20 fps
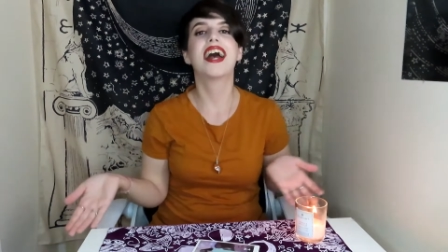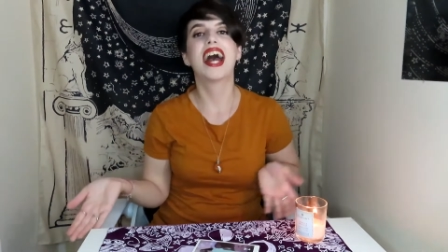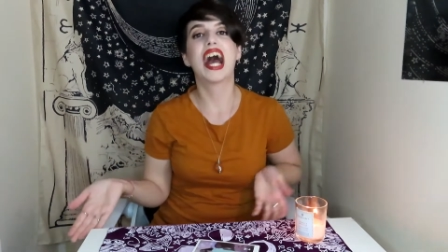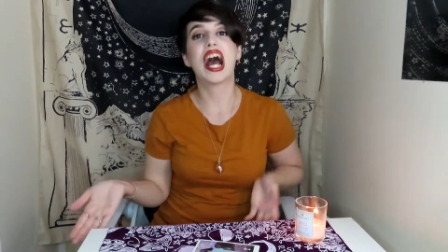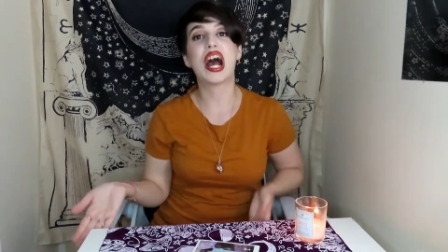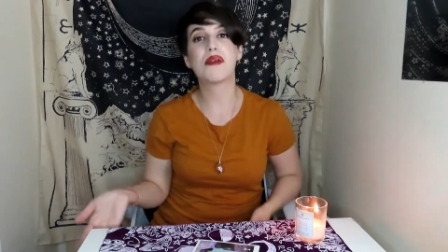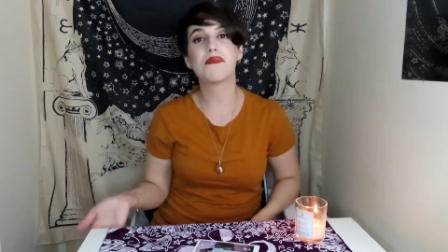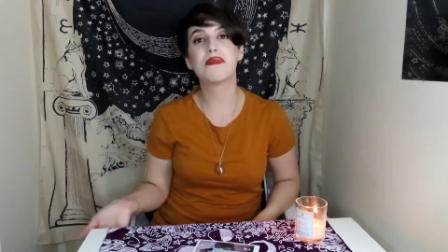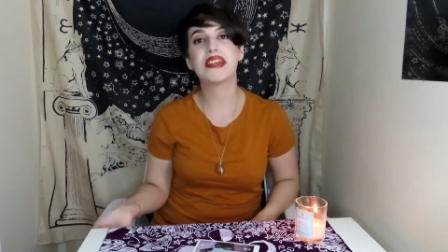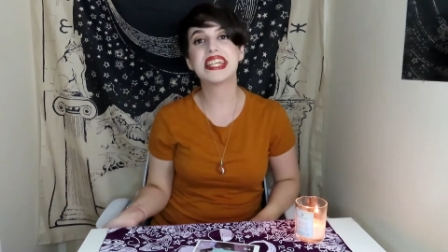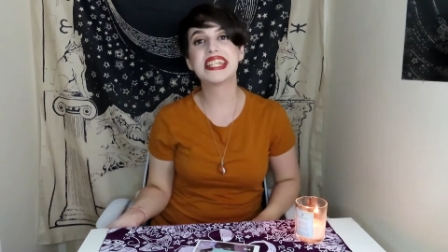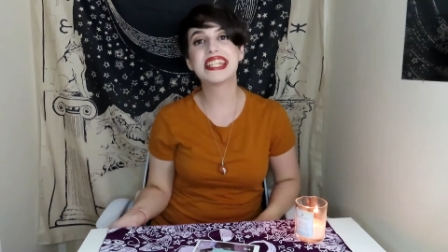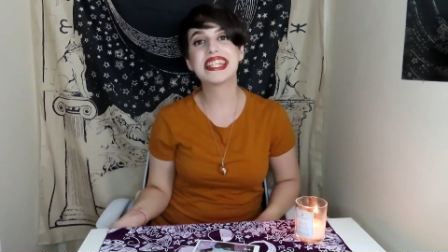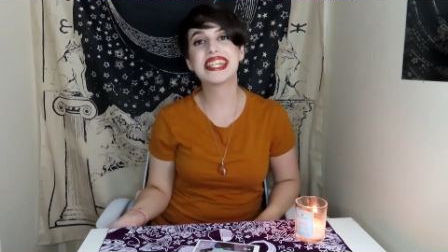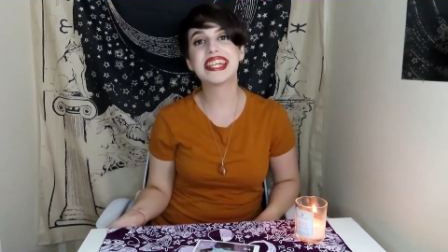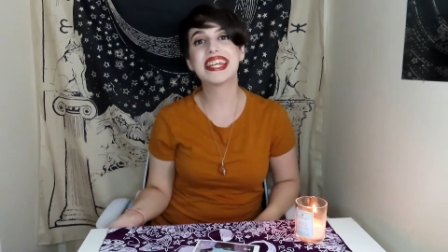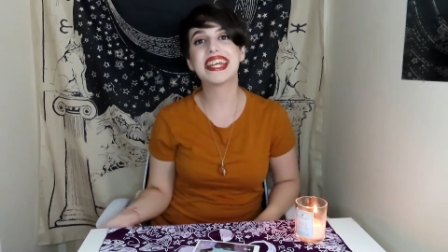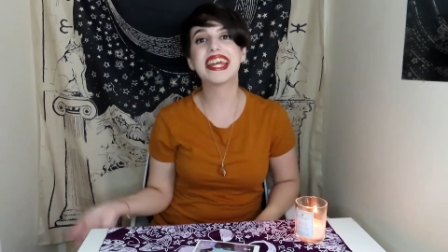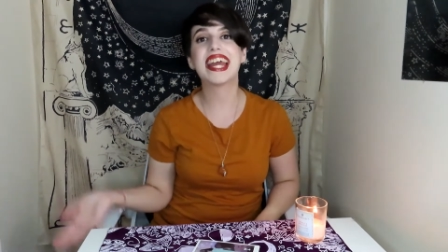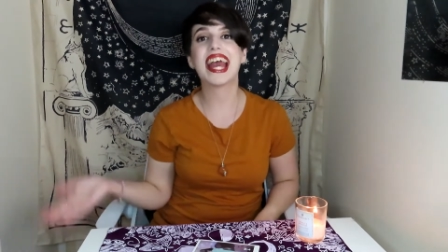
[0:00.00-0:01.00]
I'm
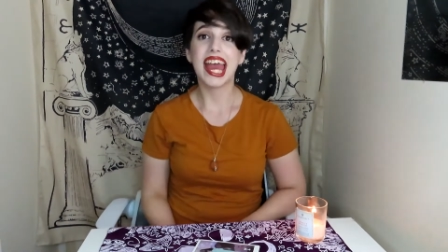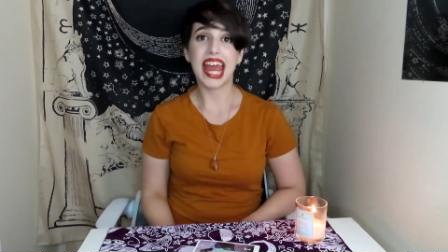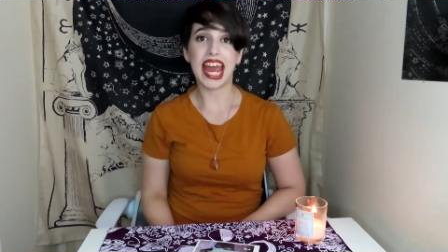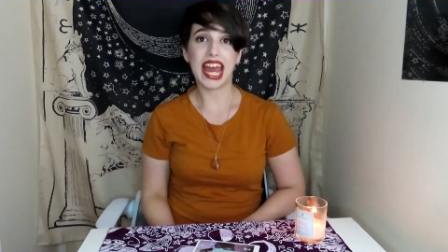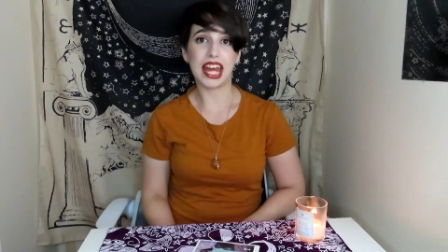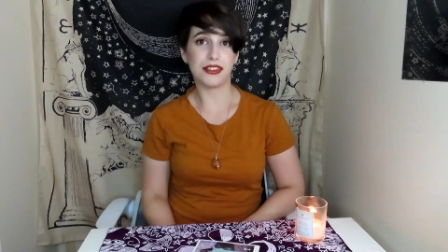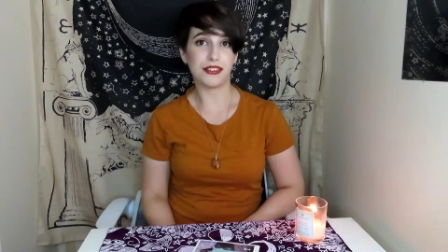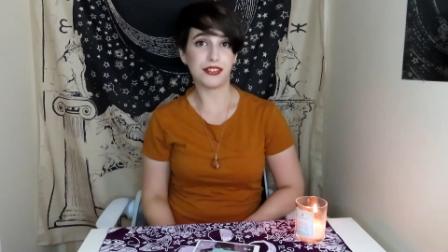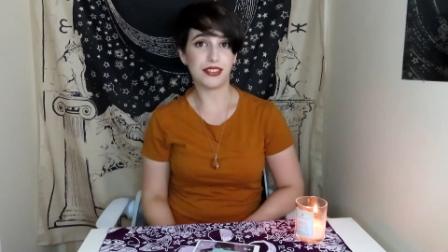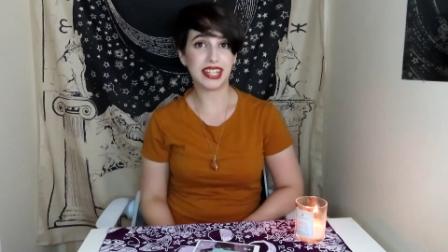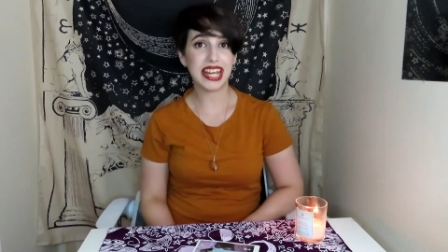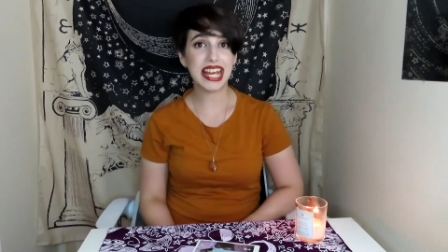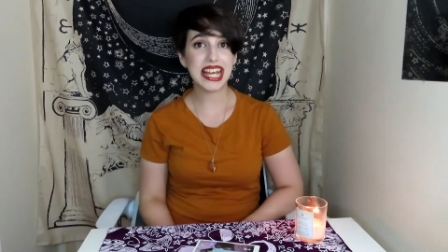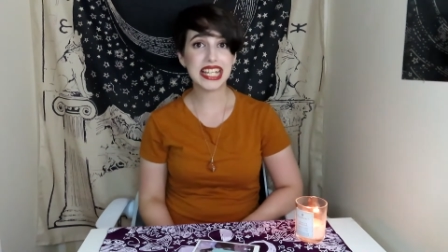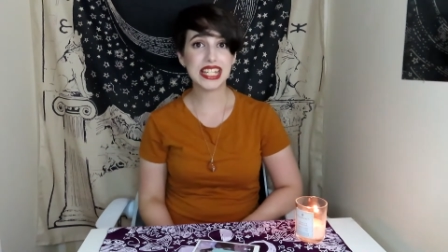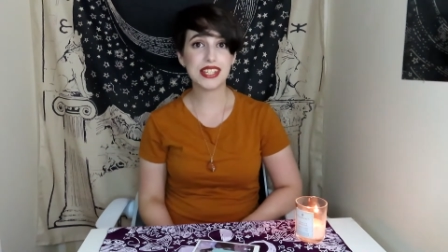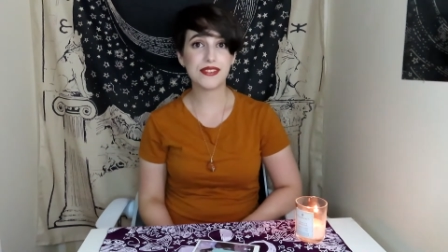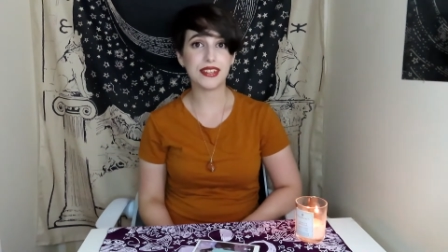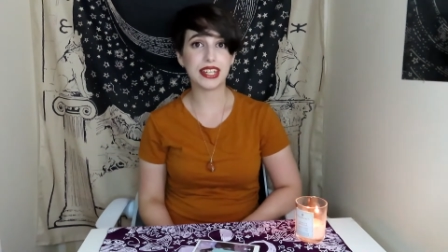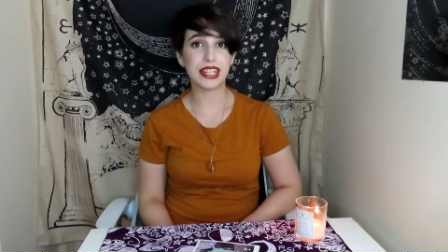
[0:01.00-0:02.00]
Isi and
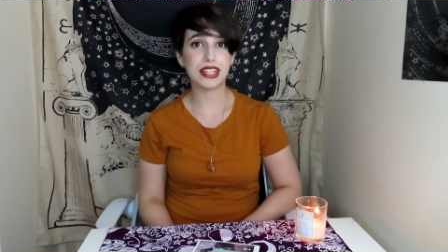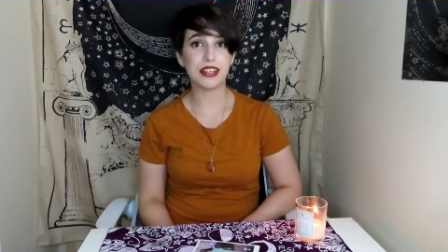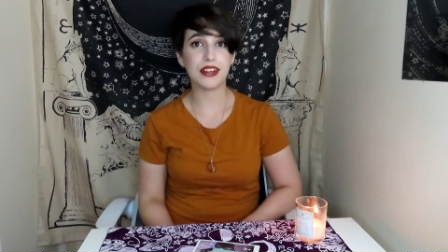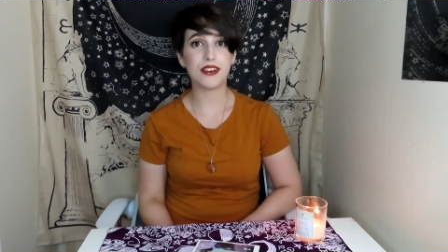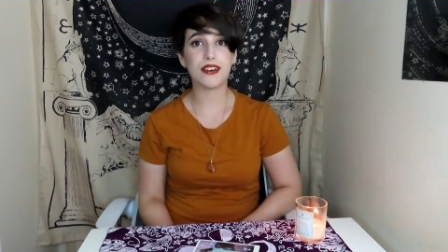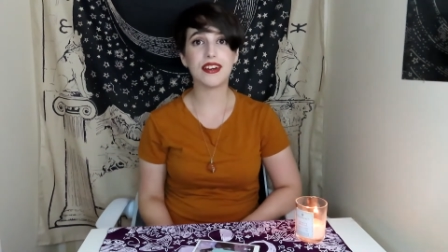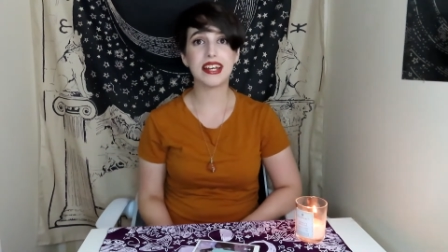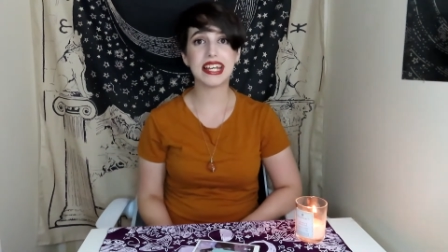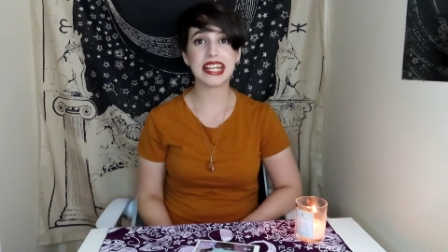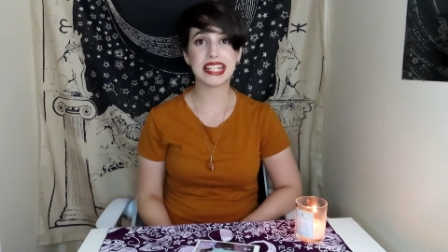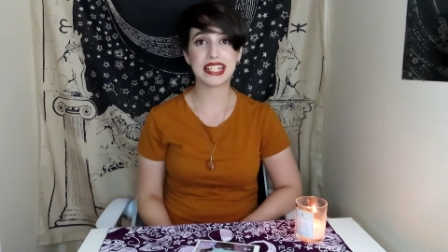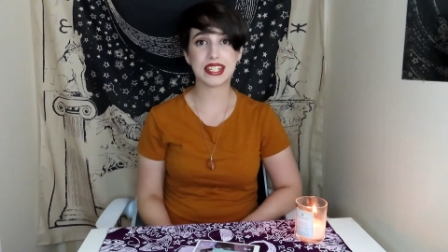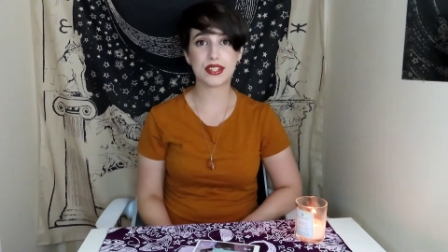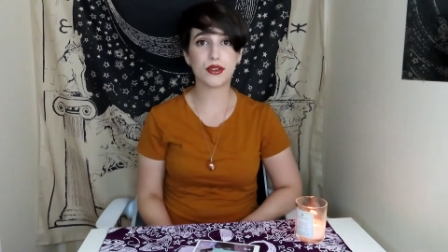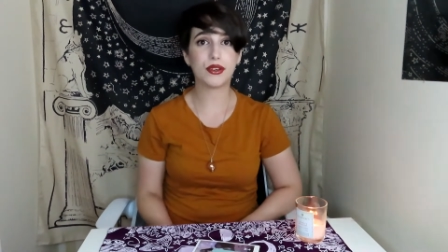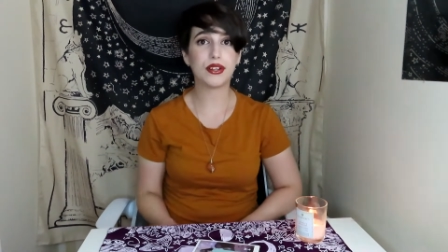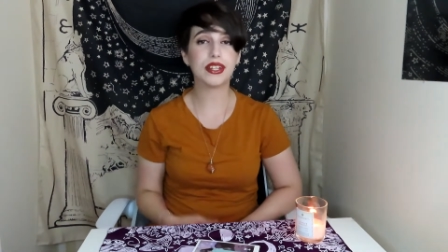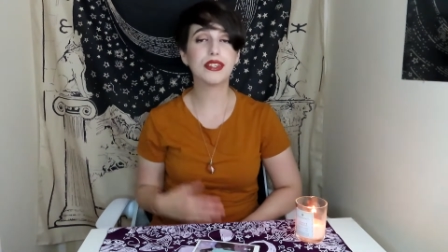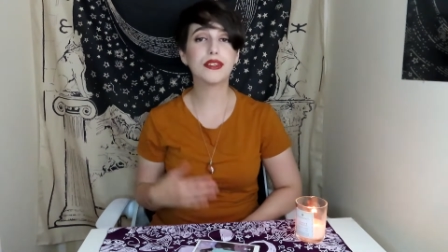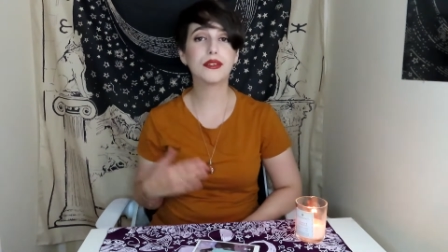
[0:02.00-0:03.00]
today's video is
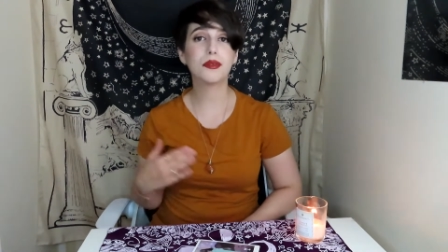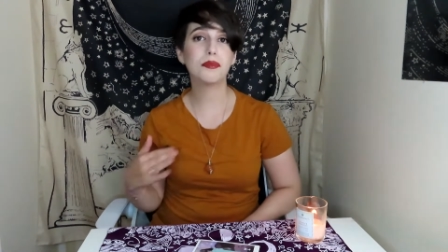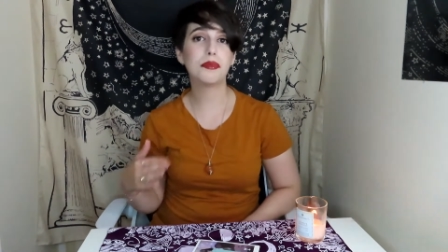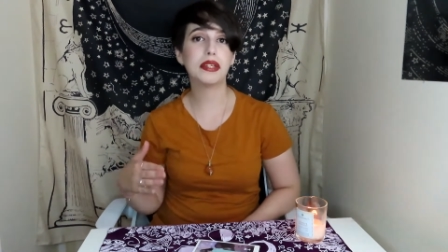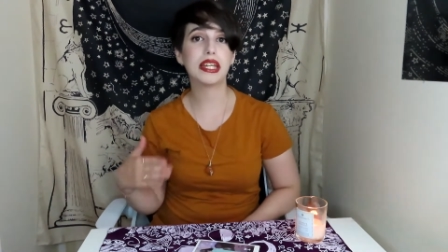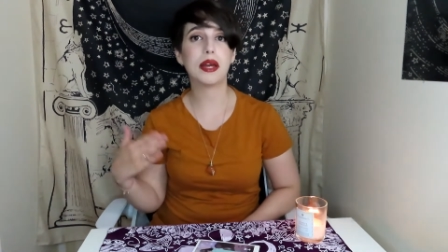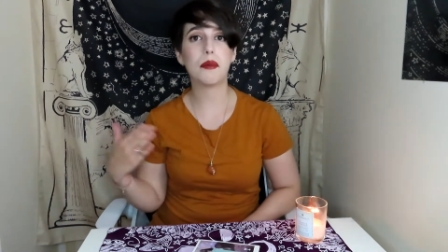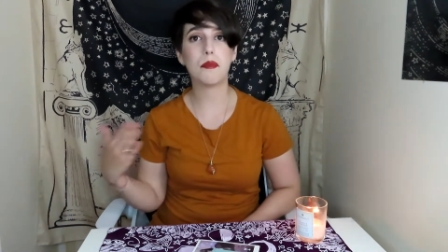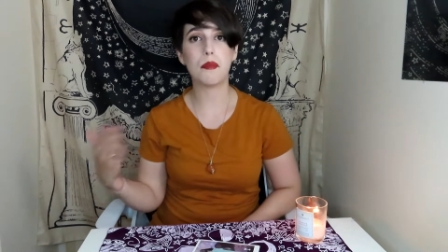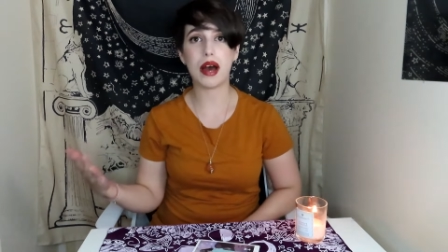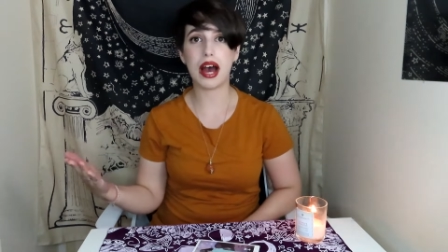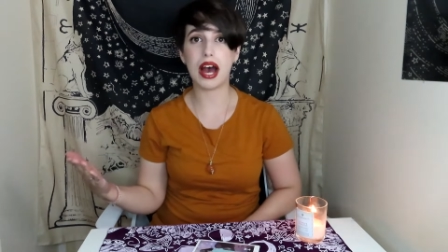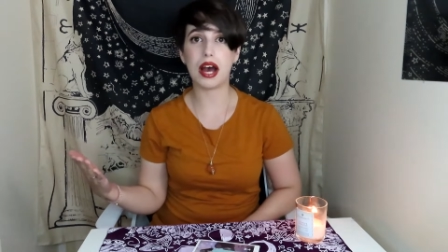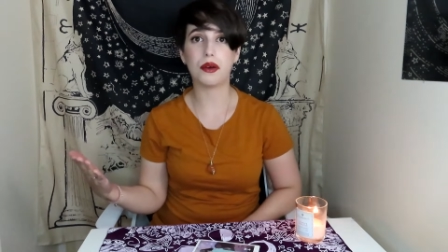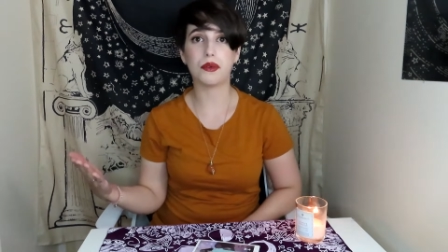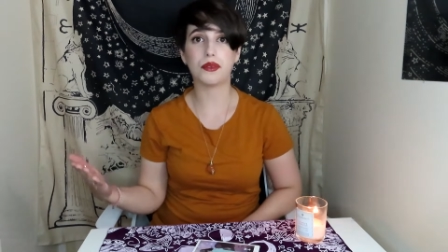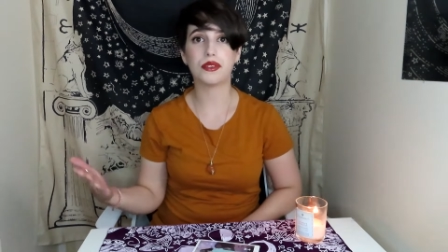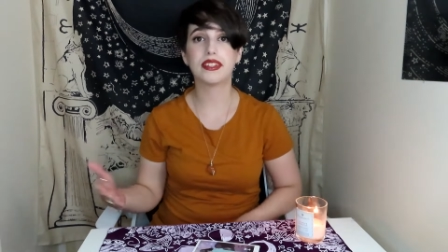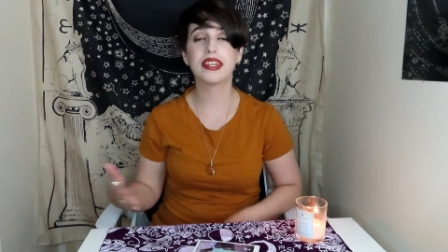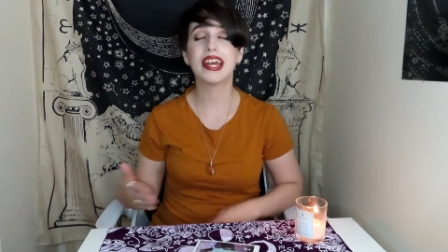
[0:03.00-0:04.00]
going to be
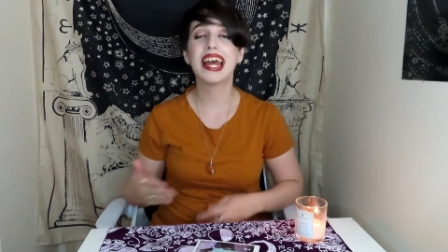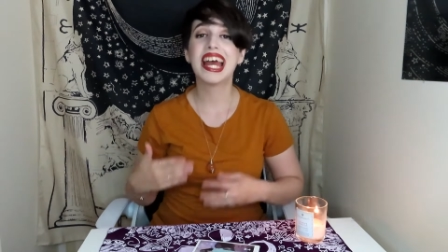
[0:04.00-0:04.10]
about